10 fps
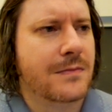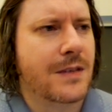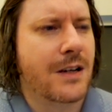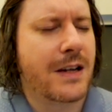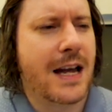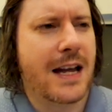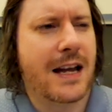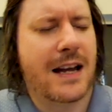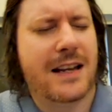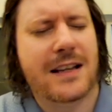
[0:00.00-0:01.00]

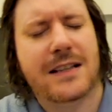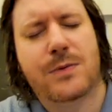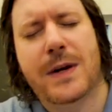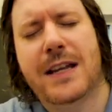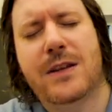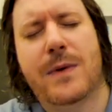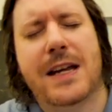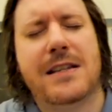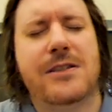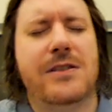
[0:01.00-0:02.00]
Okay, it's weird the way
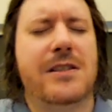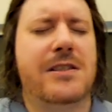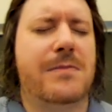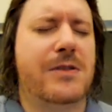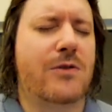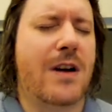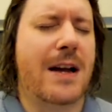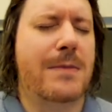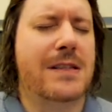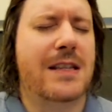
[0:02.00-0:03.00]
he's using
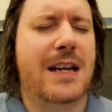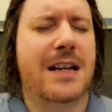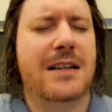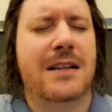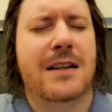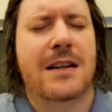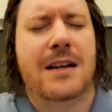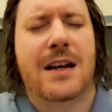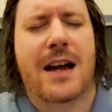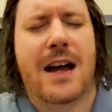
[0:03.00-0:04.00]
subscribers there.
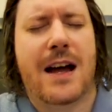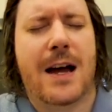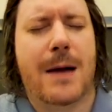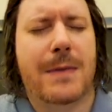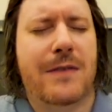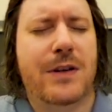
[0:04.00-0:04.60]
If